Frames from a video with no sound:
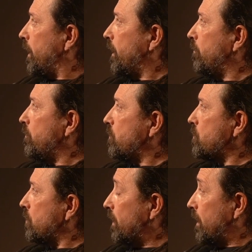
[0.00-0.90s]
Um,
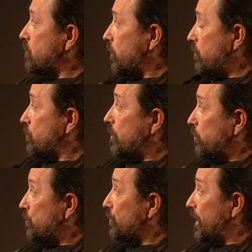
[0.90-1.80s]
so that's what I was trying
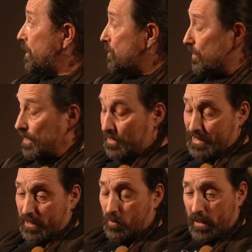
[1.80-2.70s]
to portray. So then I
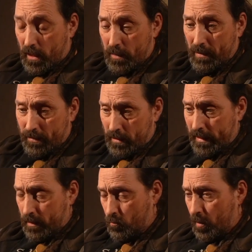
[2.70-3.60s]
was like, well, I better
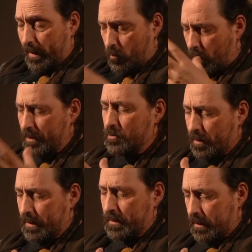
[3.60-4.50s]
link. What, like, why
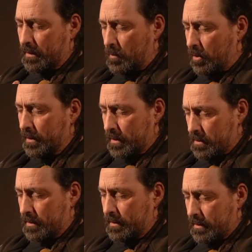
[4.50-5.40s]
do I think the Morrigan
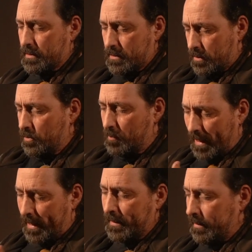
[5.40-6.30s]
is like this? So you go
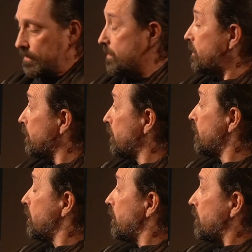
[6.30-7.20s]
back and
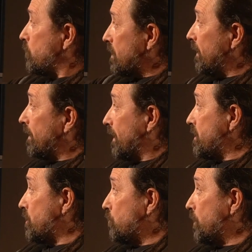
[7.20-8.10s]
there was little
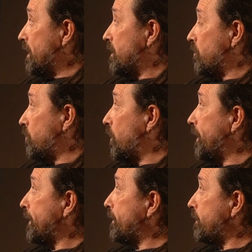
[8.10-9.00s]
things you'd read of
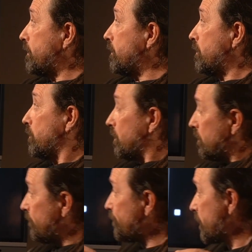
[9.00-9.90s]
like you know the